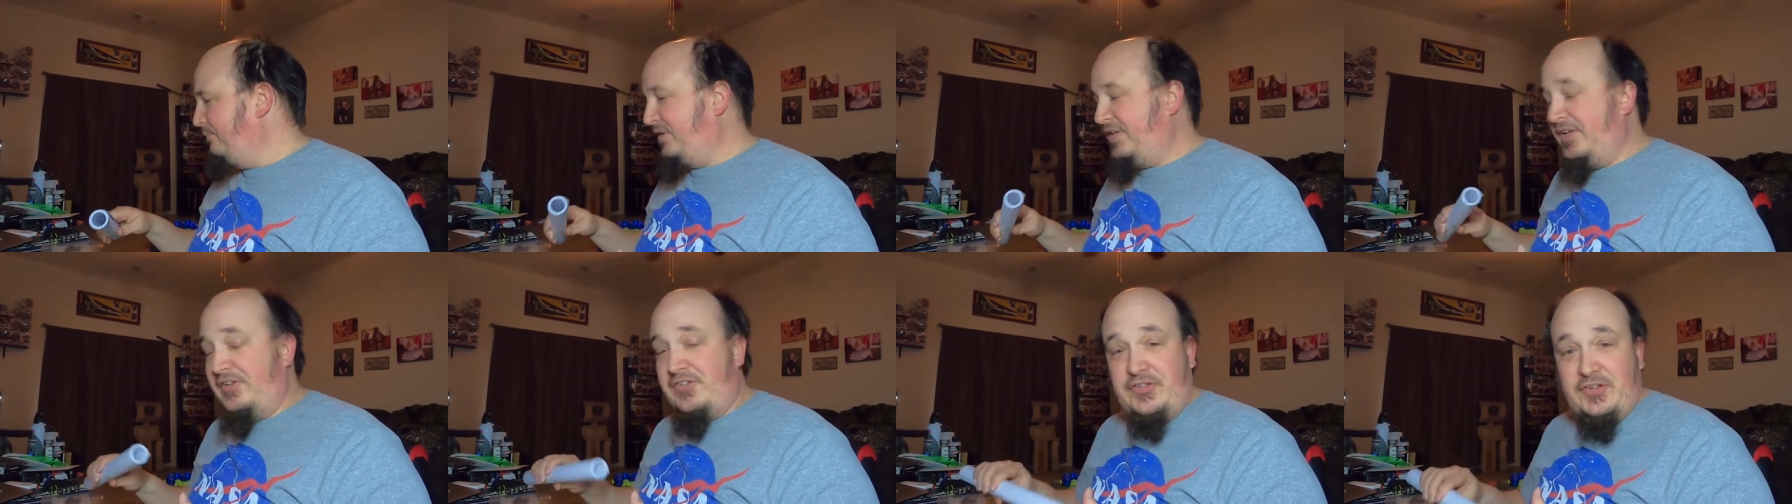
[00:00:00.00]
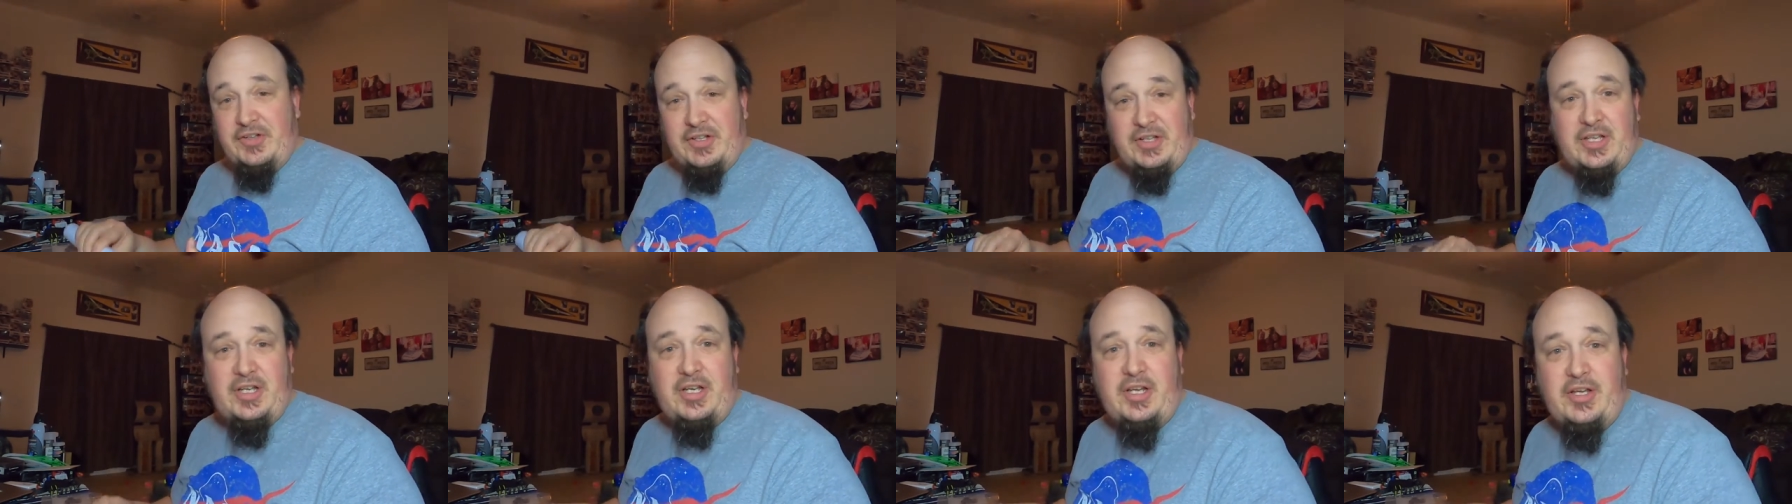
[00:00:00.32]
But
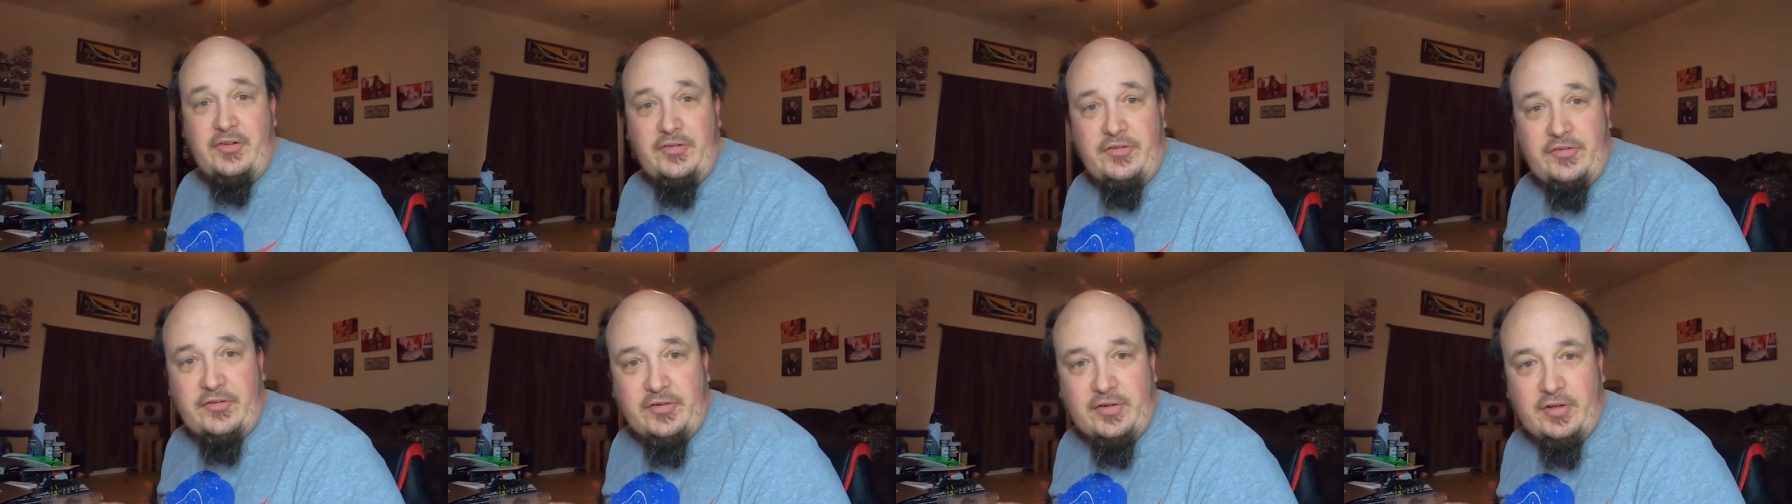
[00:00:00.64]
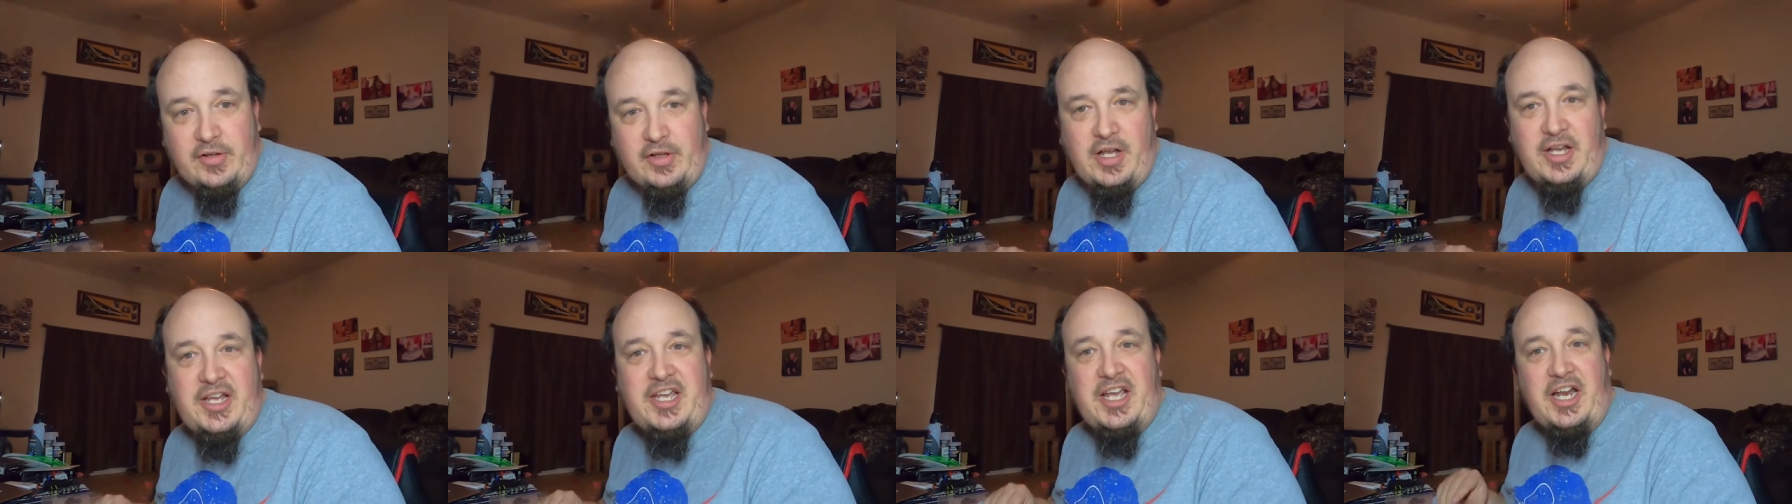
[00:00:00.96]
that's it, guys.
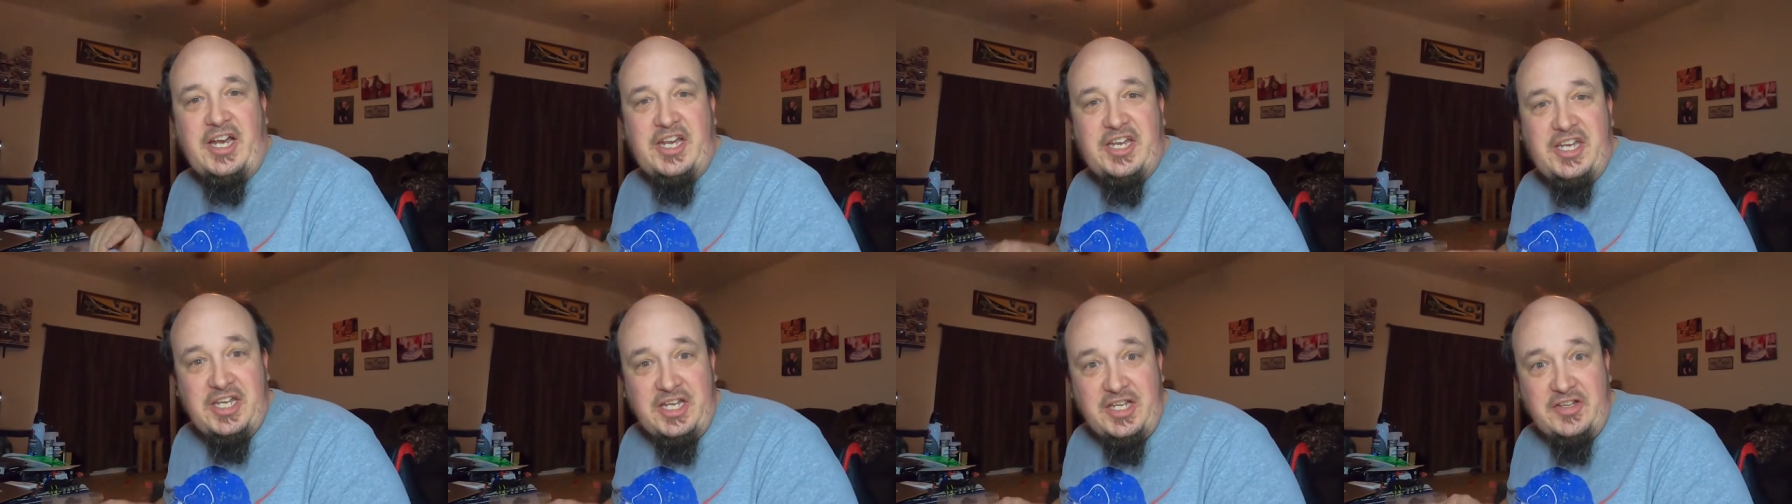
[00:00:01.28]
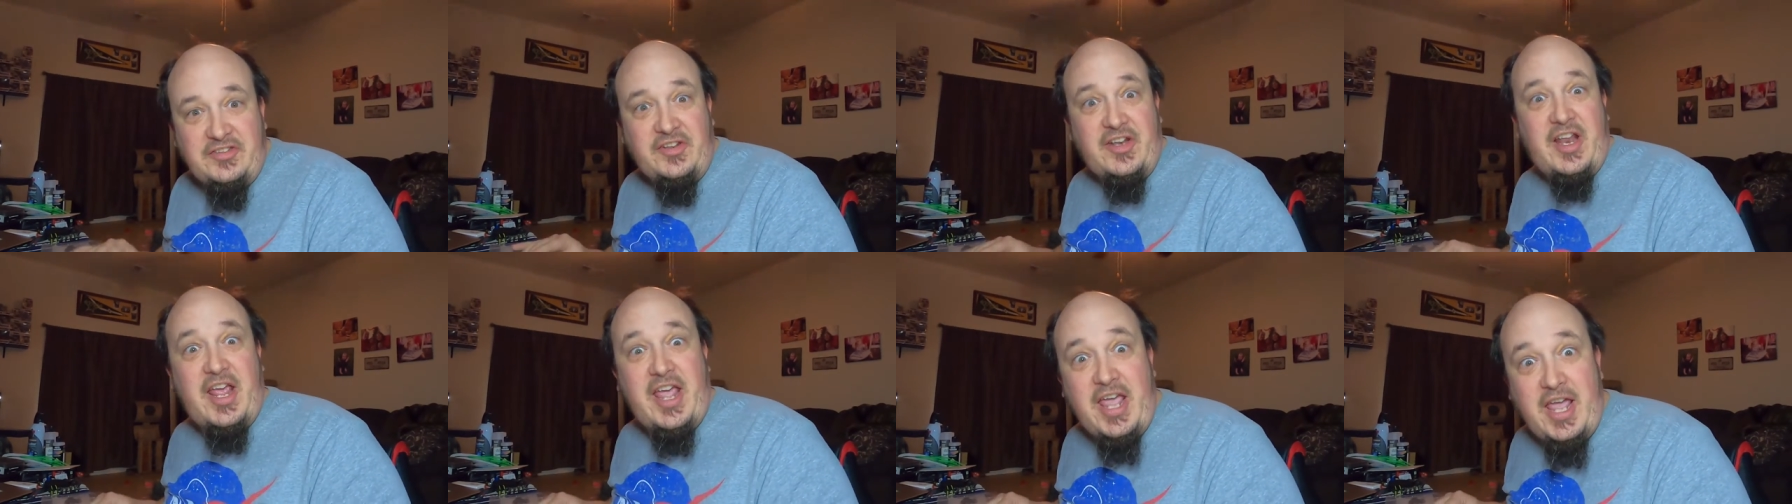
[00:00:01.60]
I got it
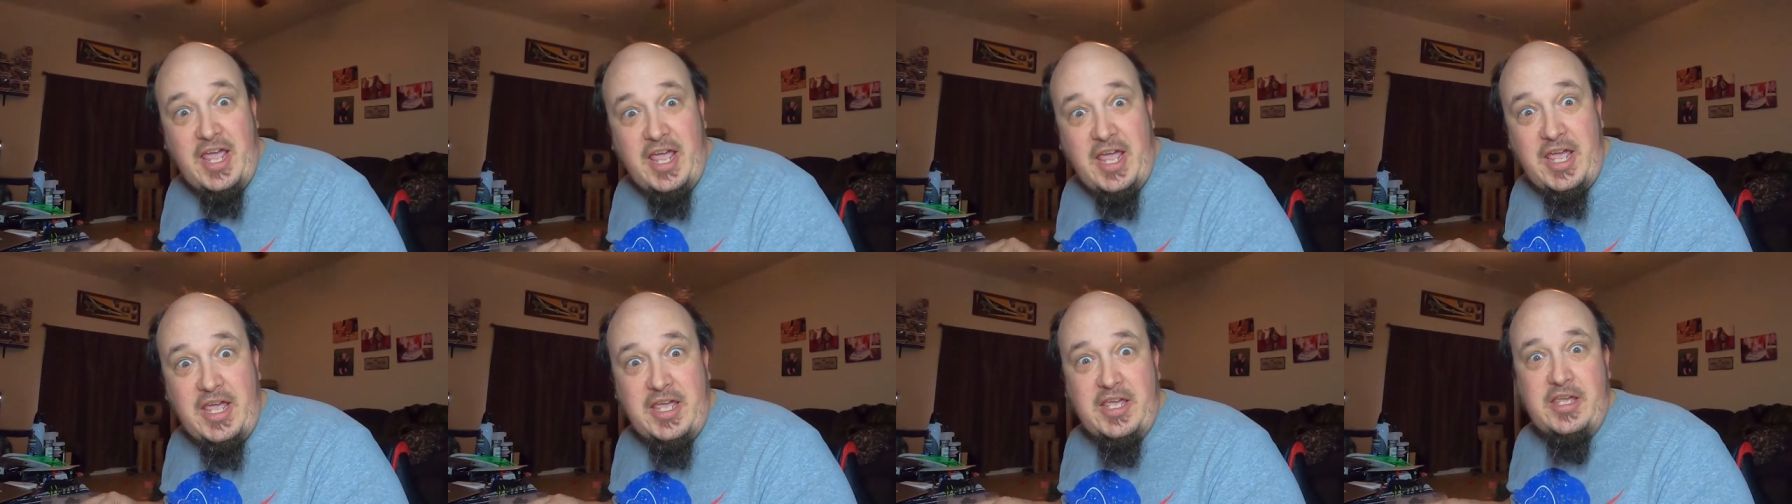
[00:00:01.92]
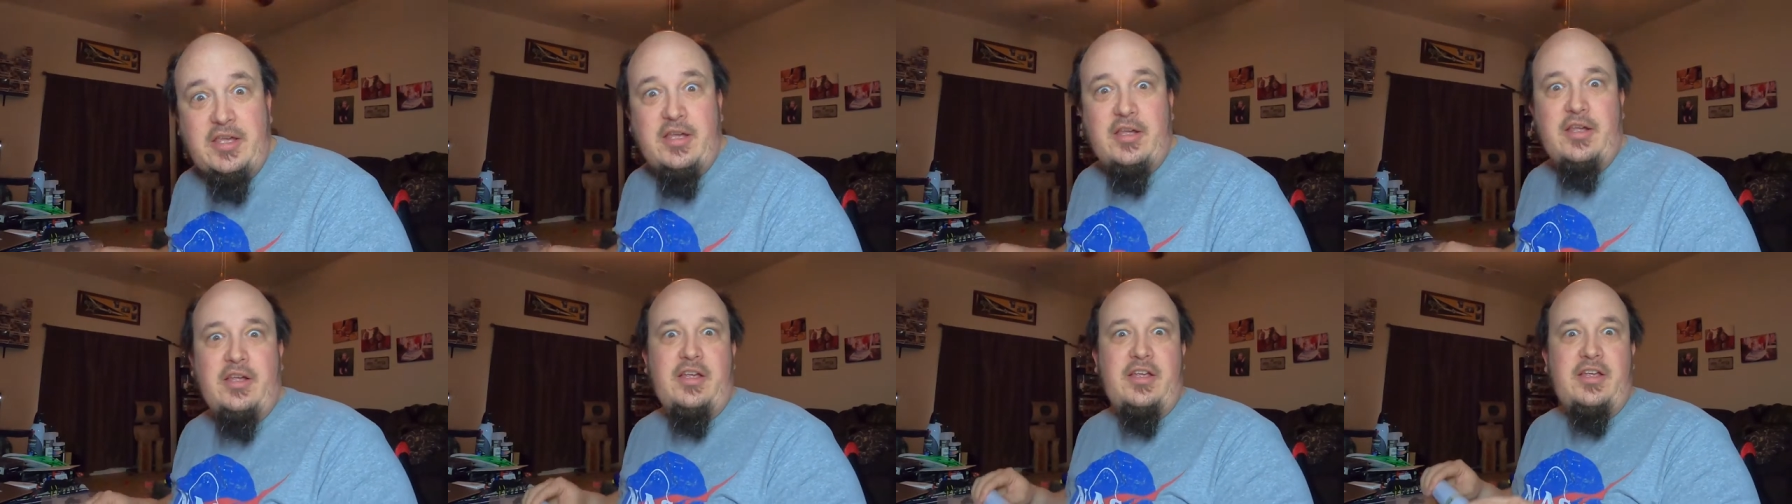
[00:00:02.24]
in today!